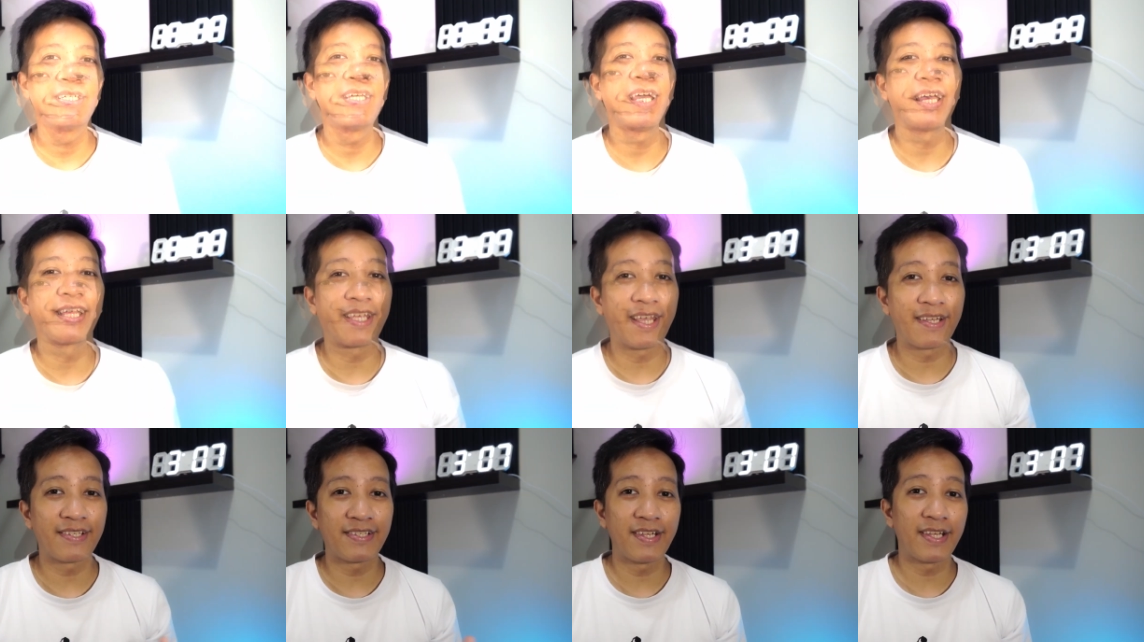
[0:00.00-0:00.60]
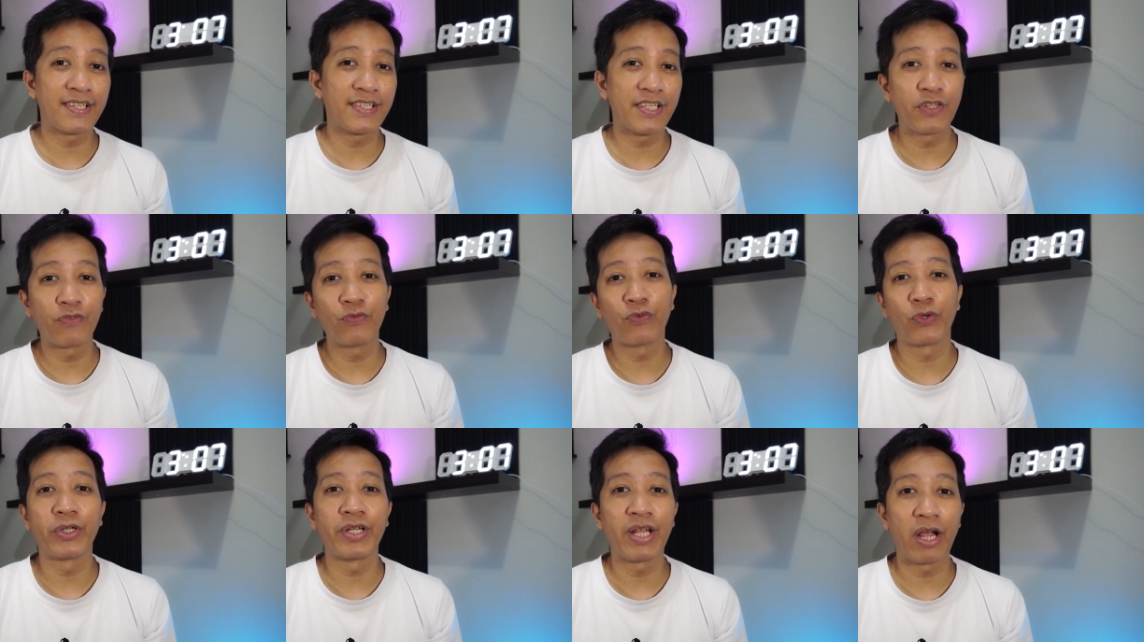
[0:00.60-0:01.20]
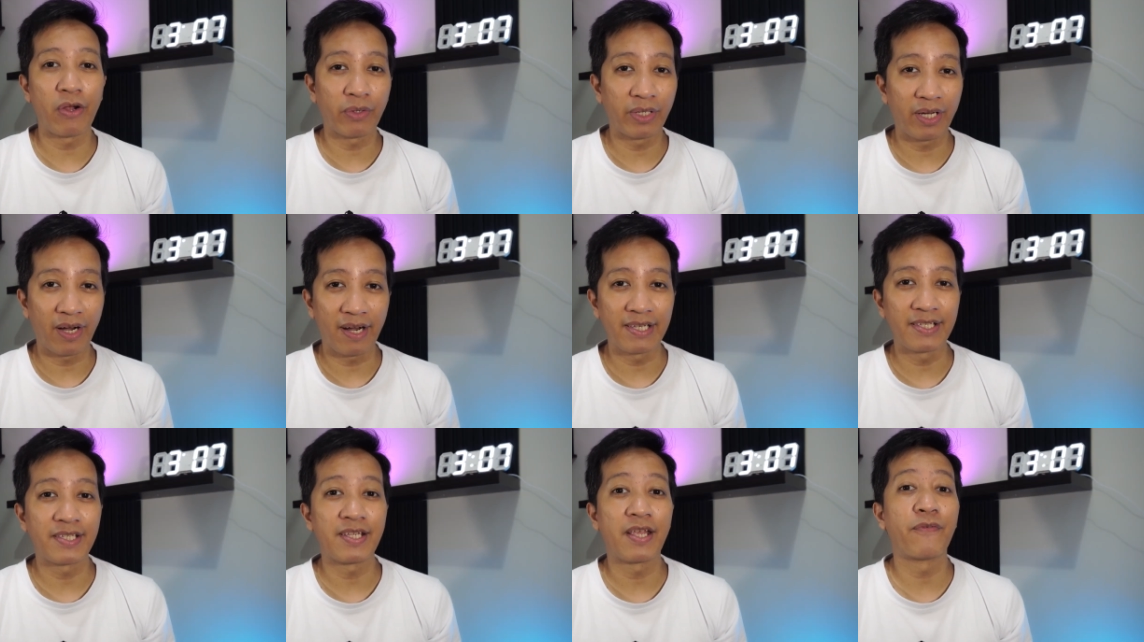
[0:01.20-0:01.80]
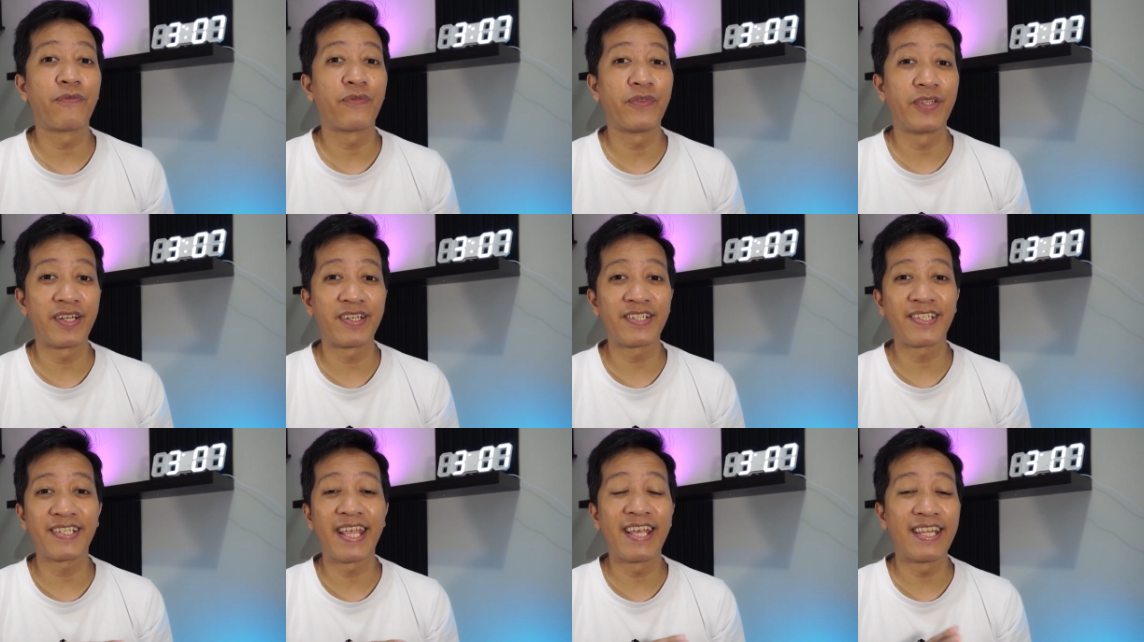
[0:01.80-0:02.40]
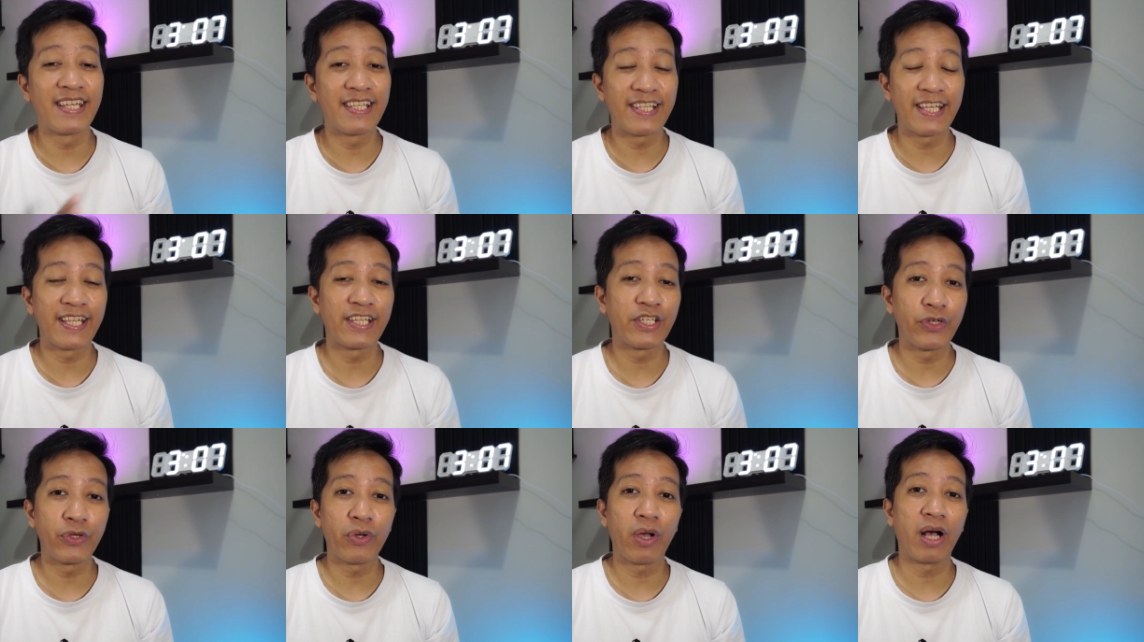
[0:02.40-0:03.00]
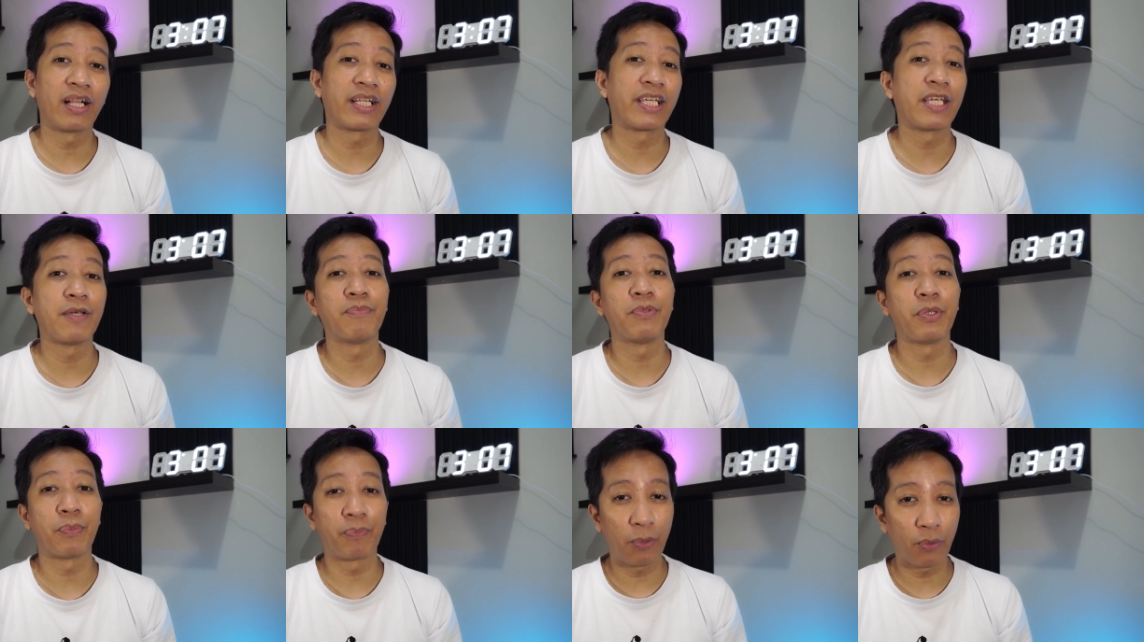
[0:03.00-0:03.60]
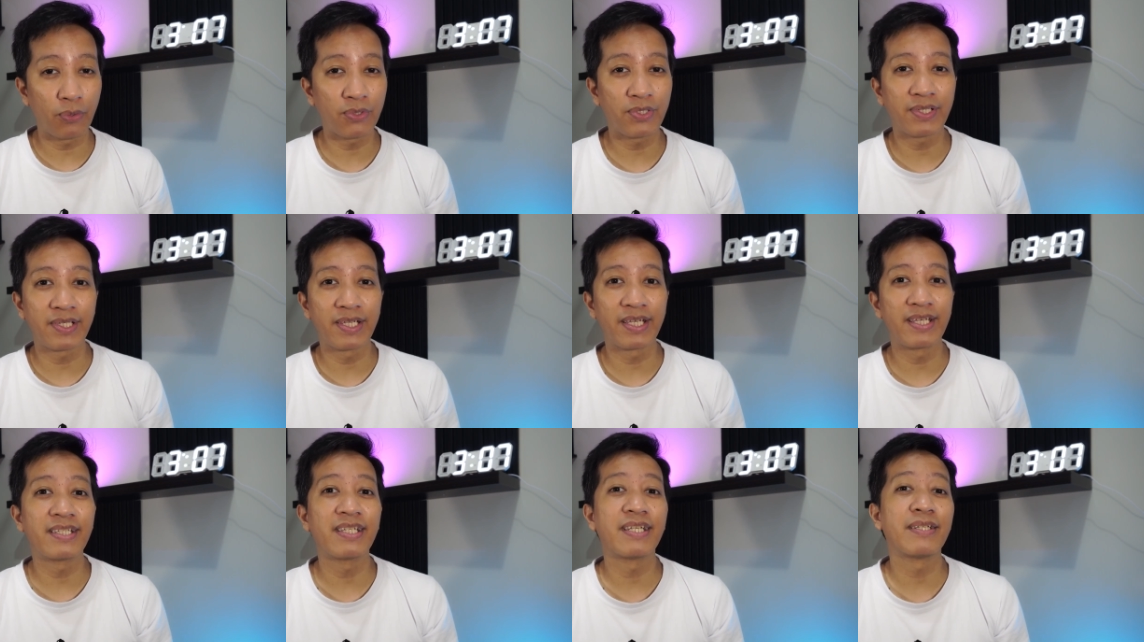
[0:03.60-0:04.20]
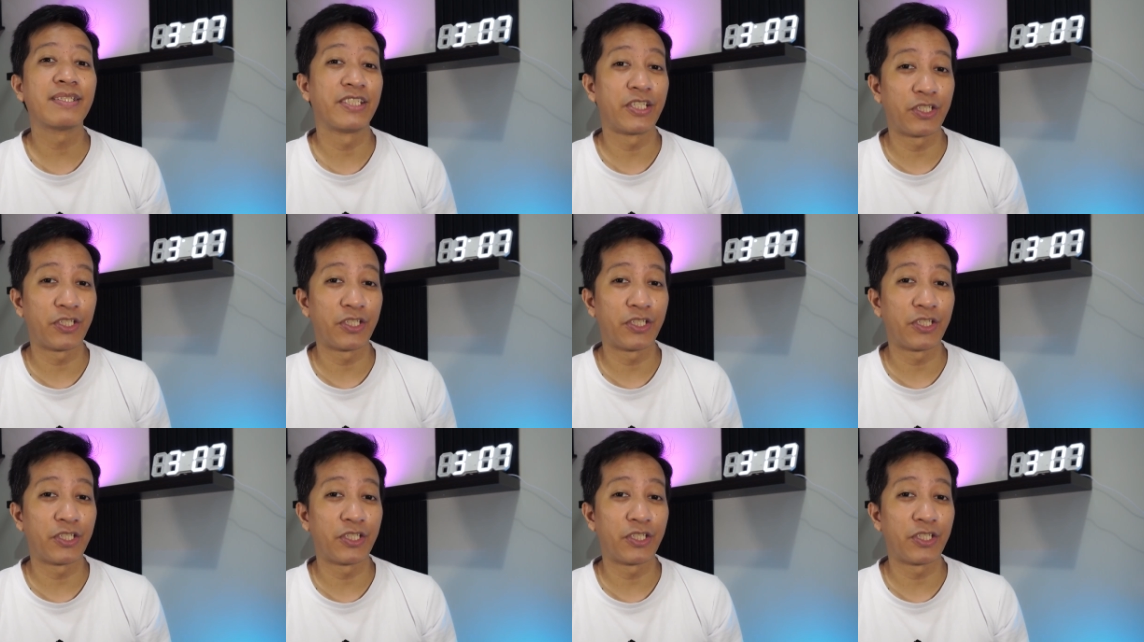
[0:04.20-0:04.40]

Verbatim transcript: I guess that's it for now guys. If there's anything new, I'll keep you posted.